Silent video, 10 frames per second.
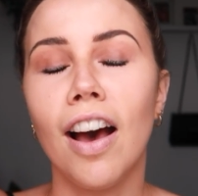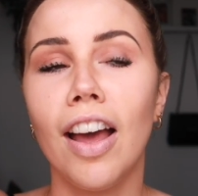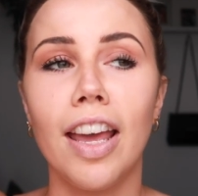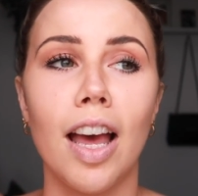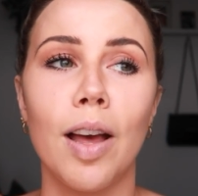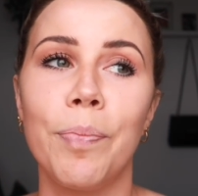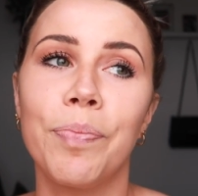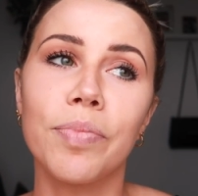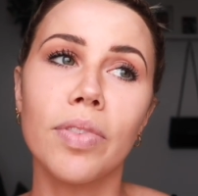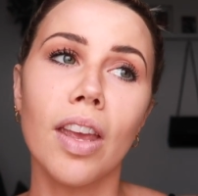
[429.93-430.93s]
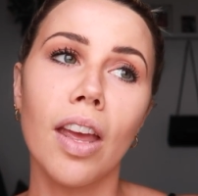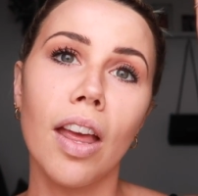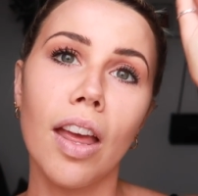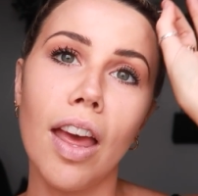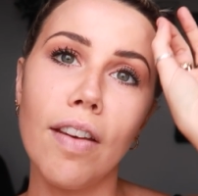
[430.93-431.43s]
I am
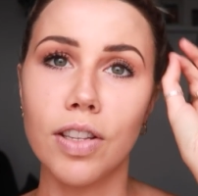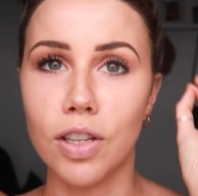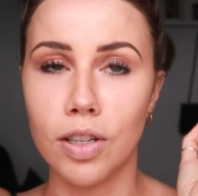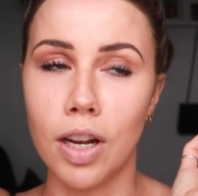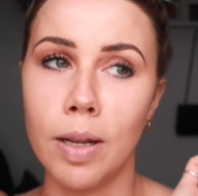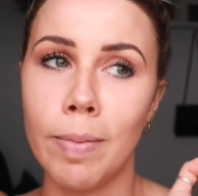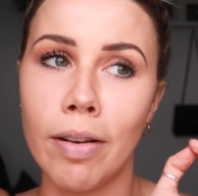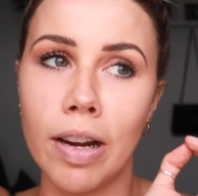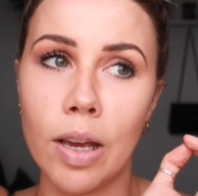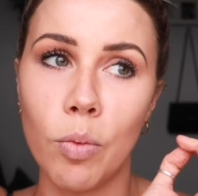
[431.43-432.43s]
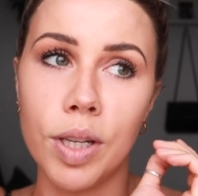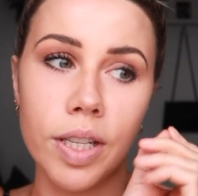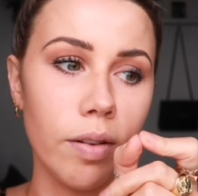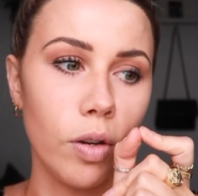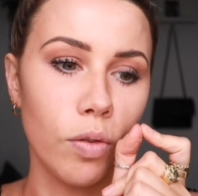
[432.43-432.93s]
ever so slightly merry. We
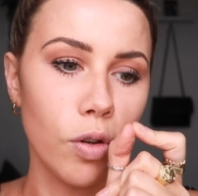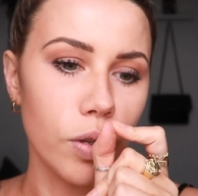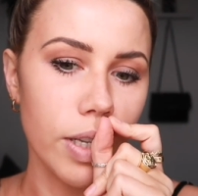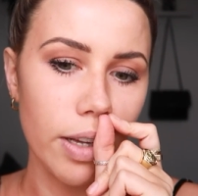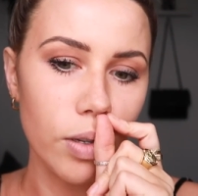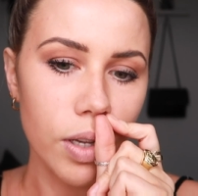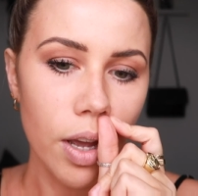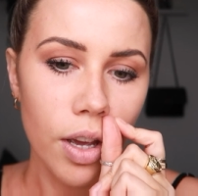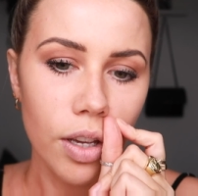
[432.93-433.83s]
did have a lot of cocktails.